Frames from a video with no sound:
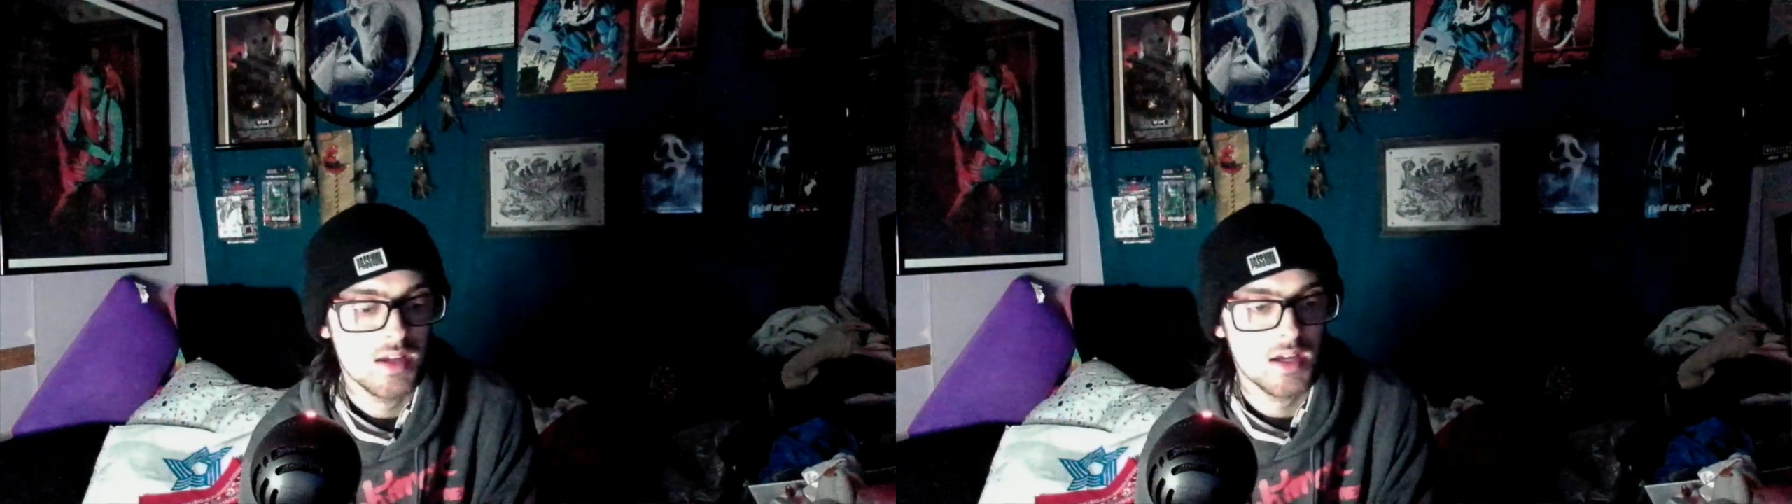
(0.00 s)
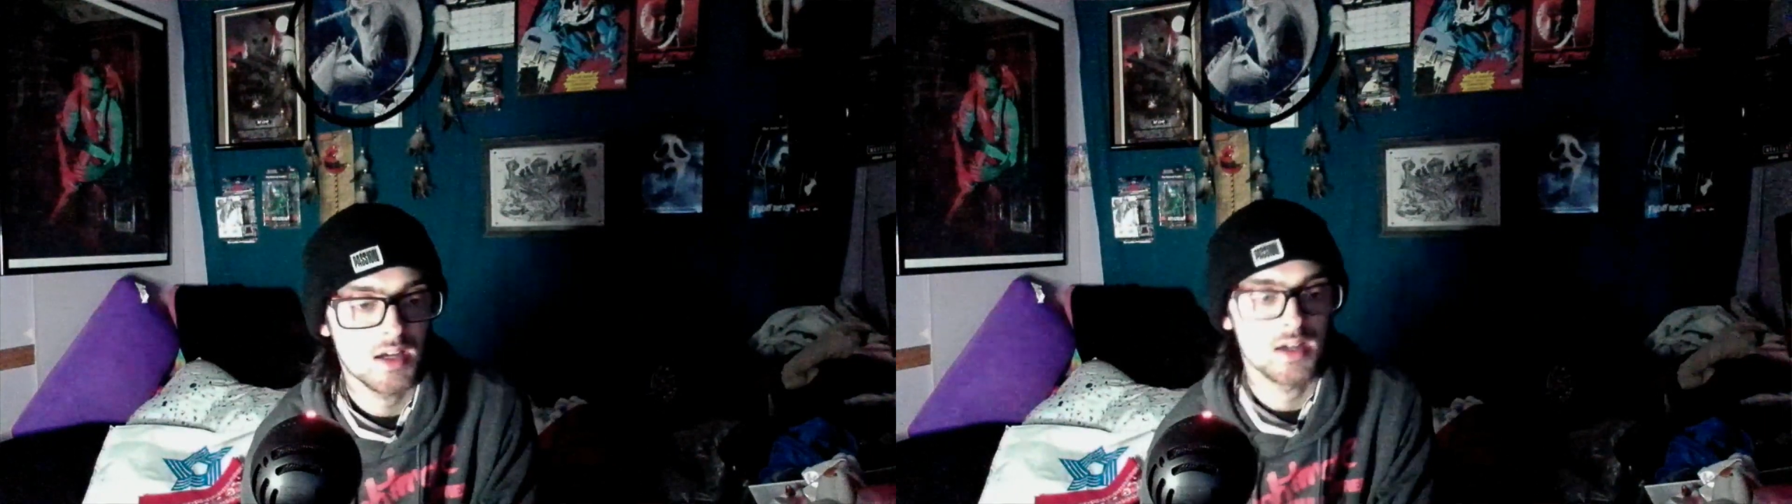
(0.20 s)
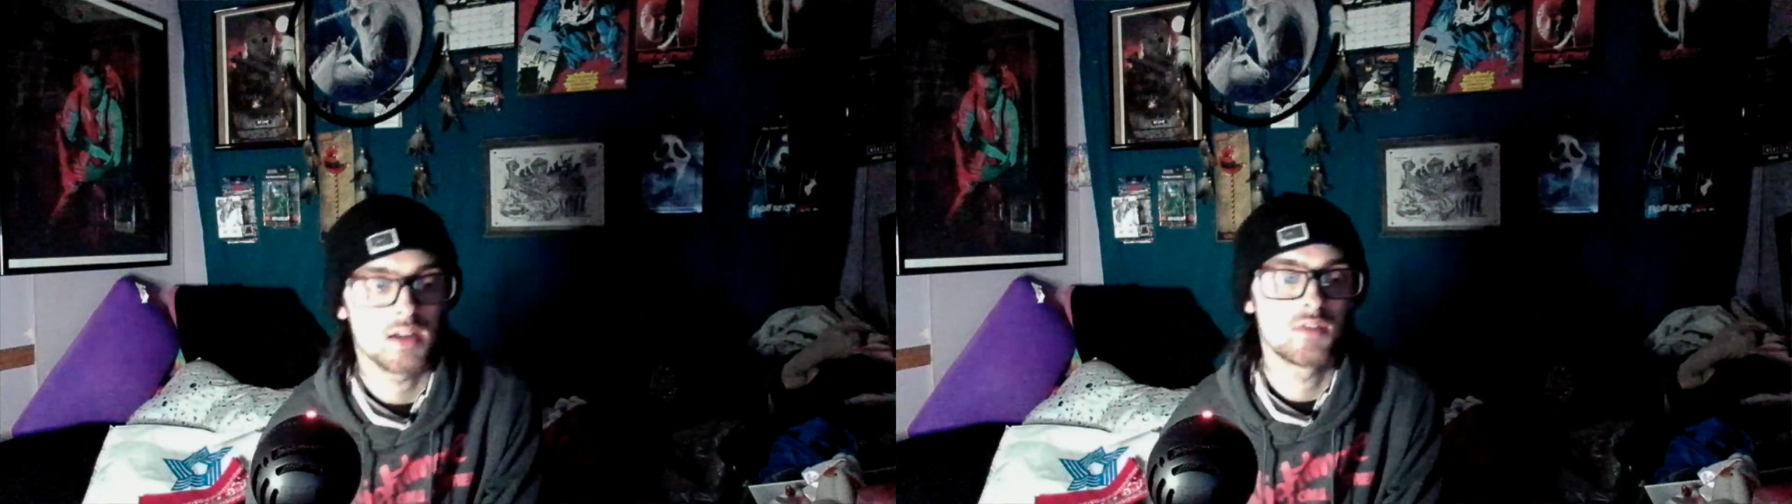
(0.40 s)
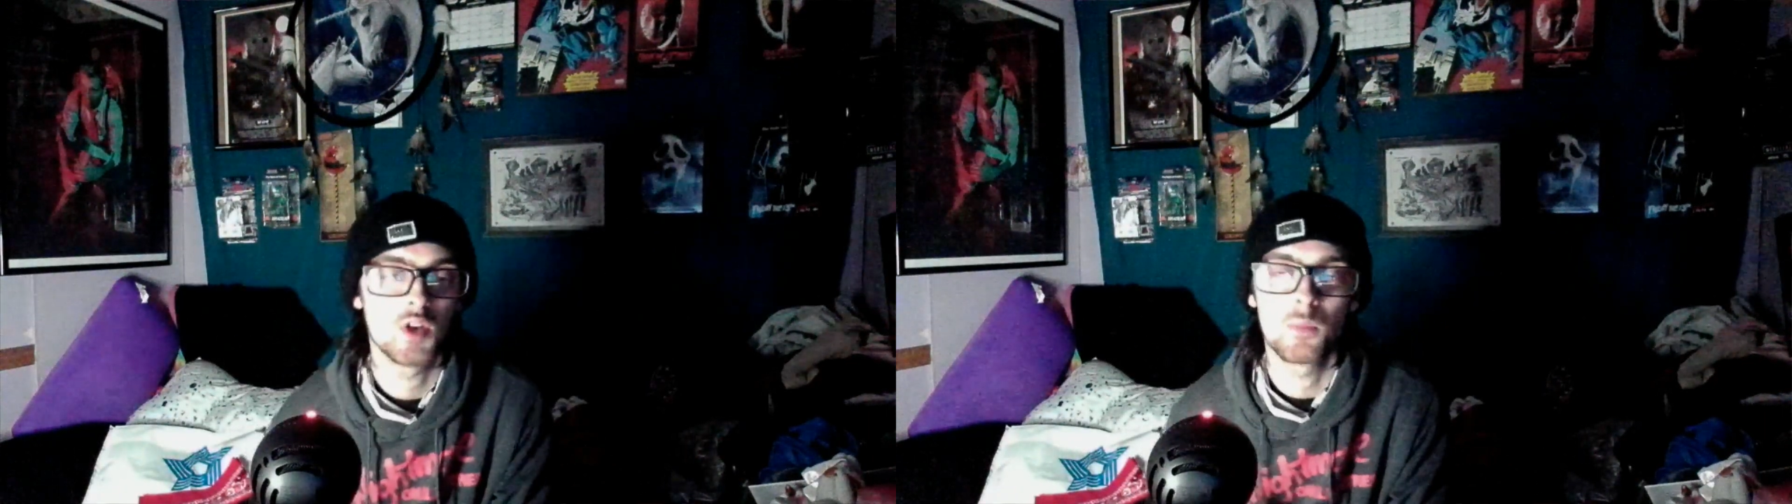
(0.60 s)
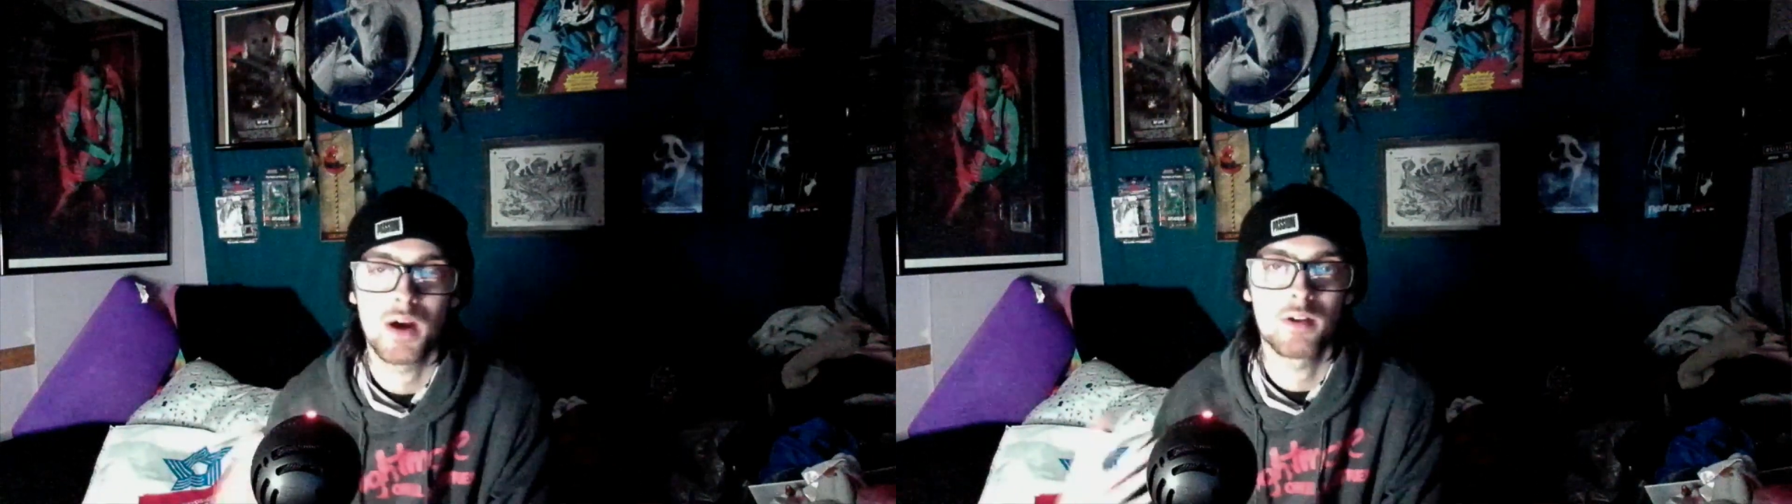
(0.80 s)
even though
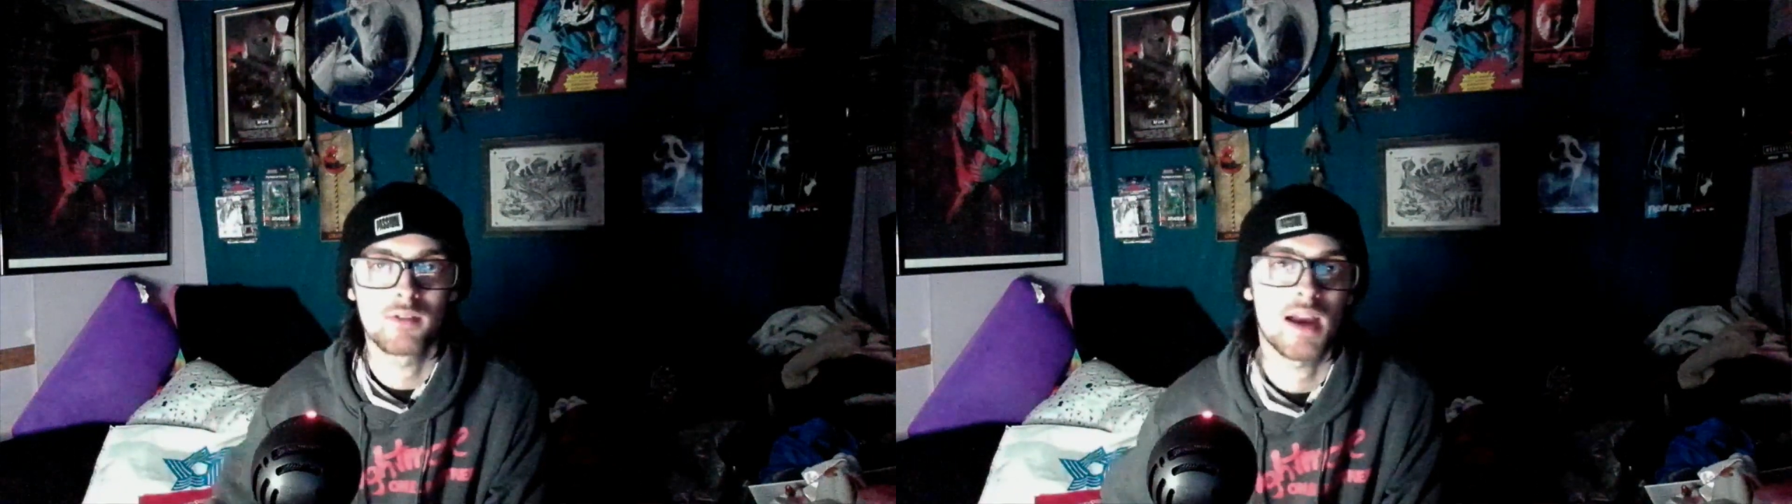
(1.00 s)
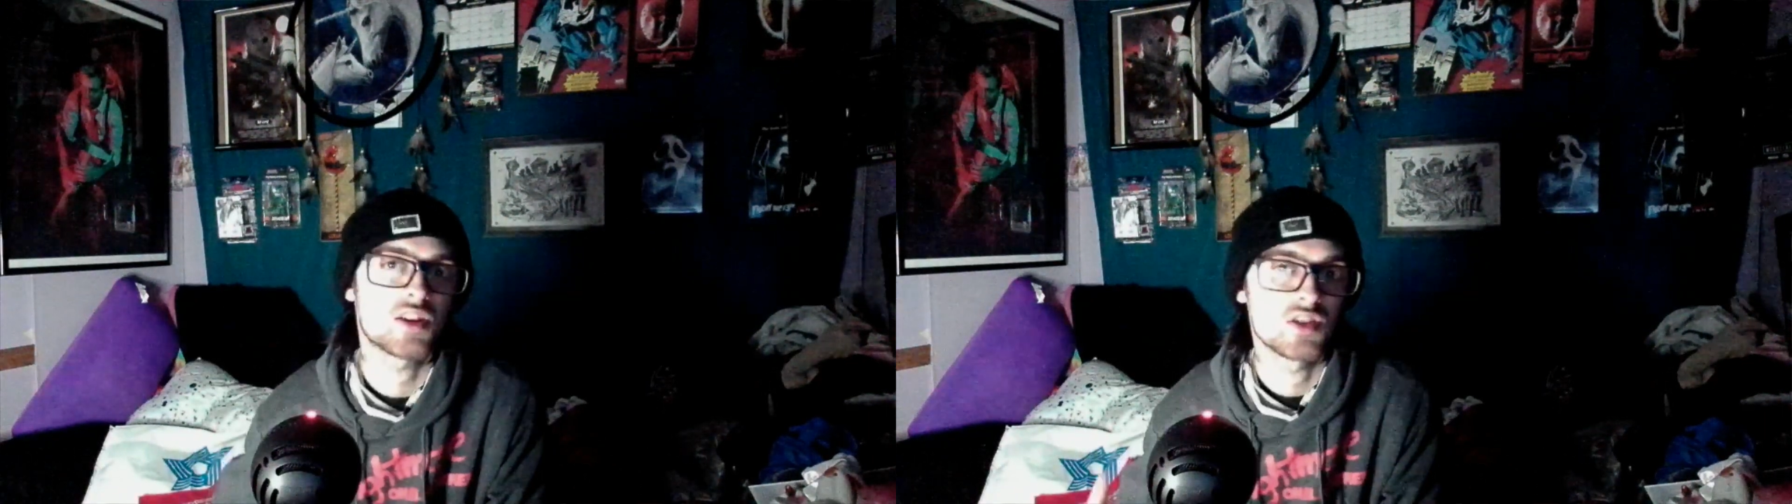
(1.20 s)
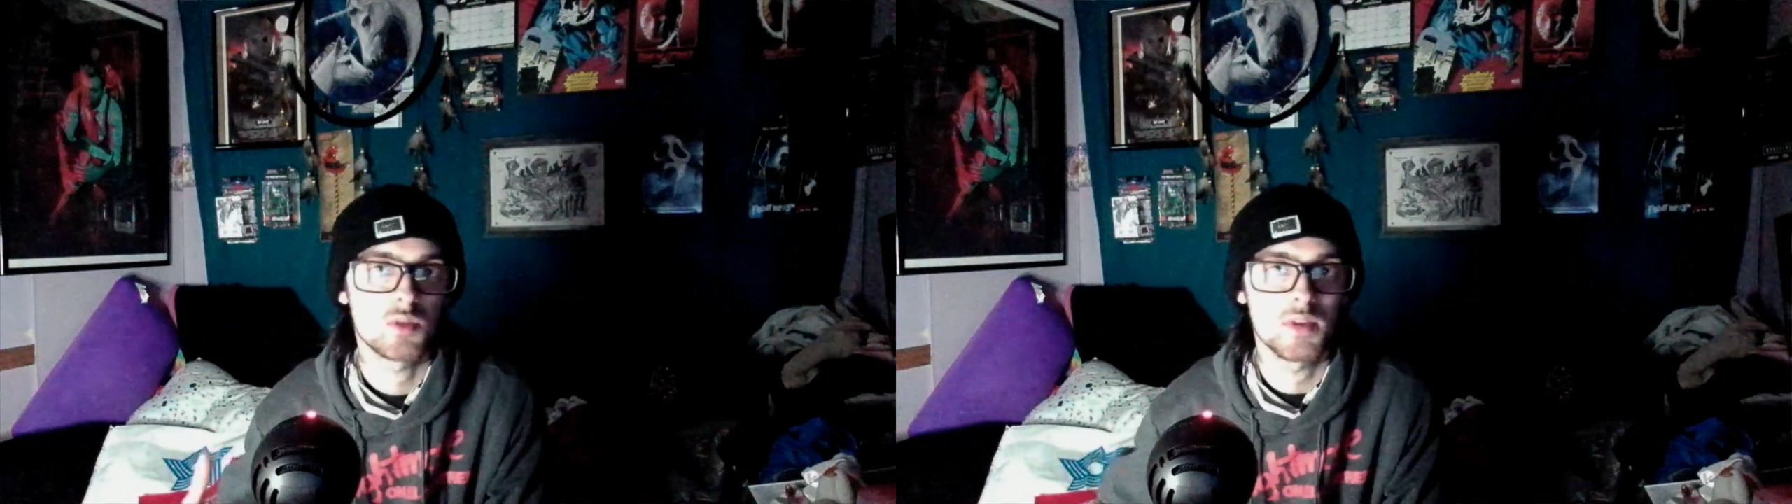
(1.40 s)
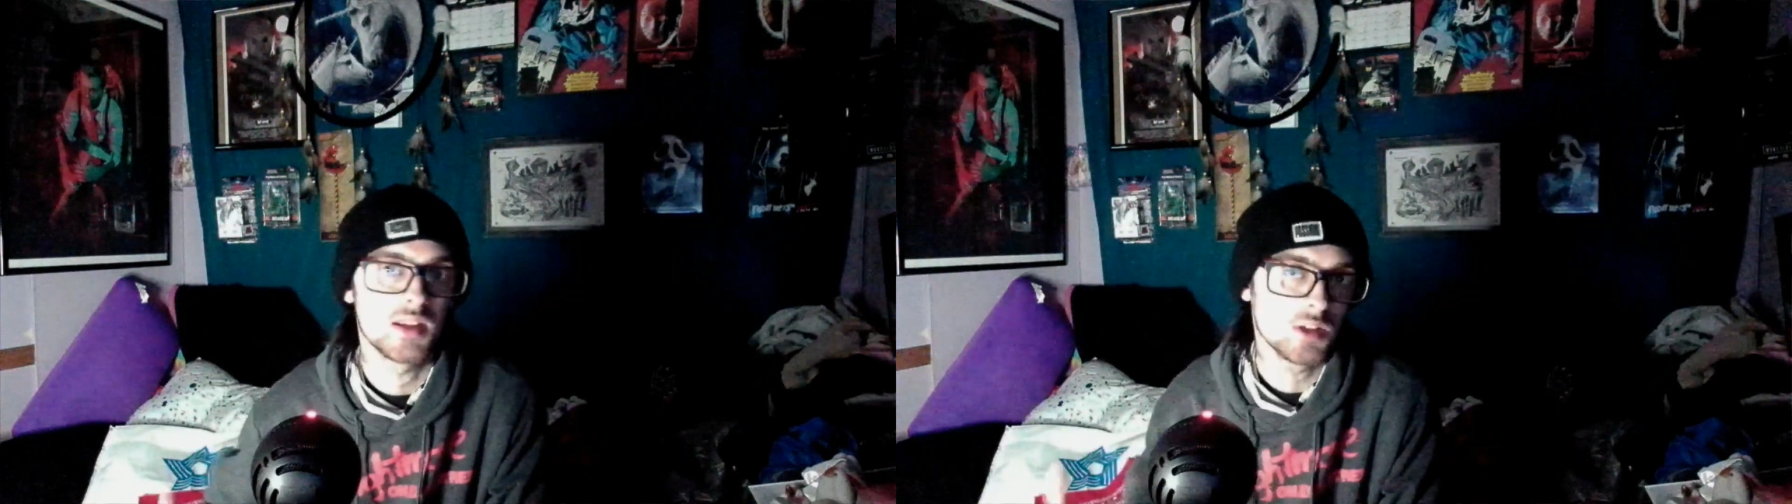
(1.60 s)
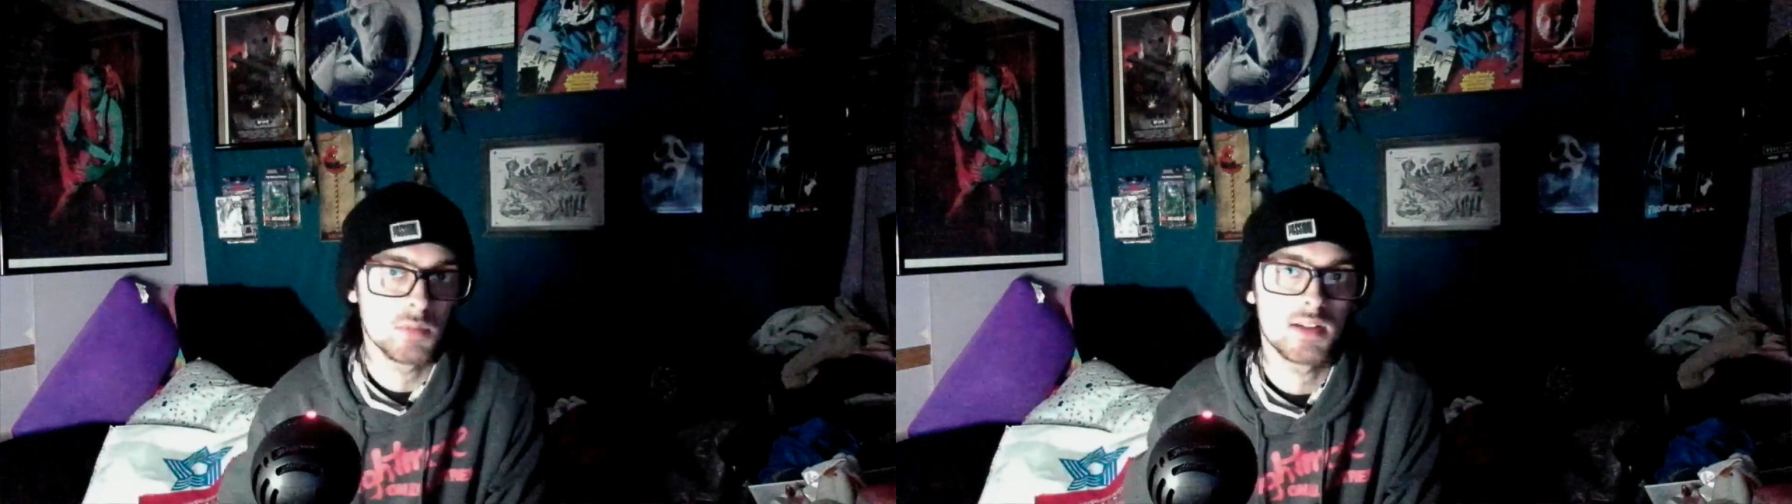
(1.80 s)
my reaction is going to be a
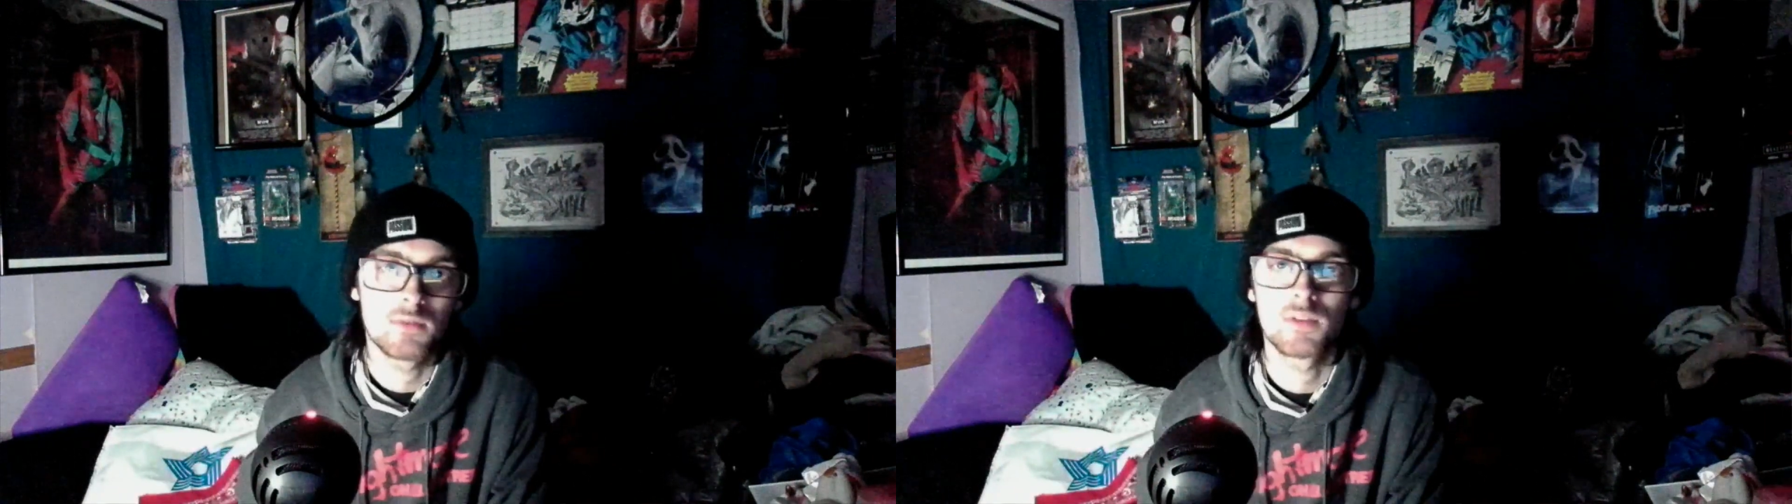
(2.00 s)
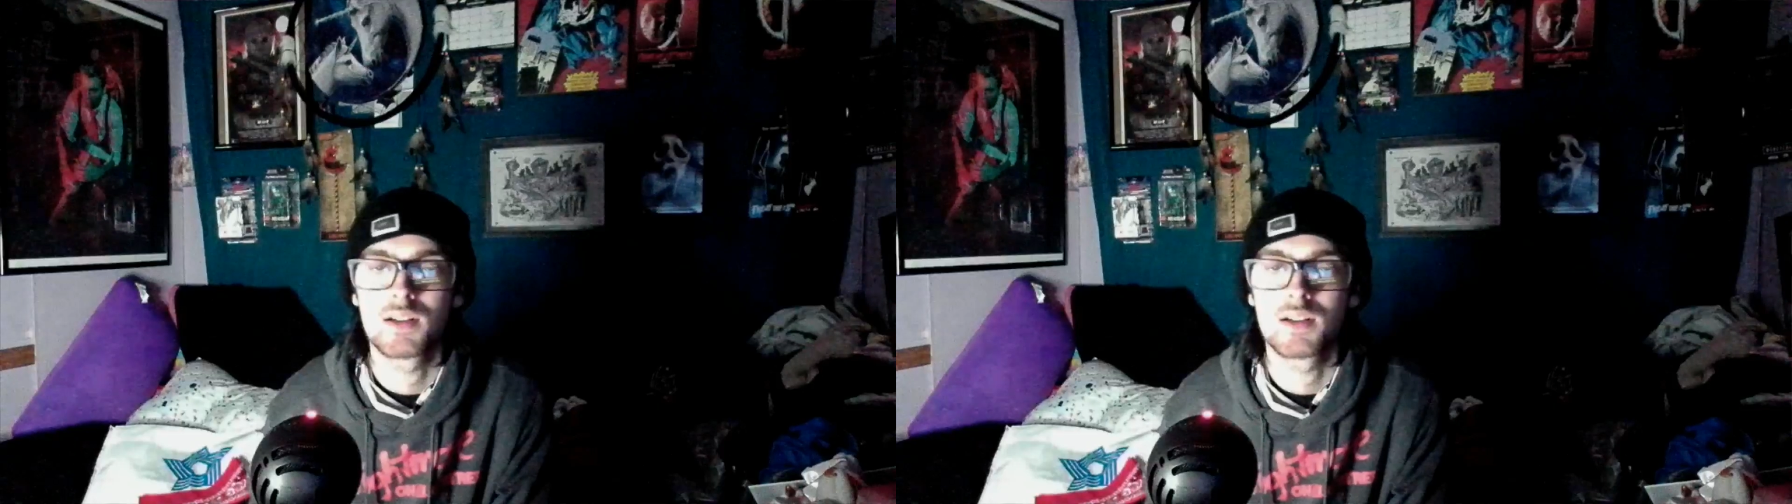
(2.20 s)
little bit different,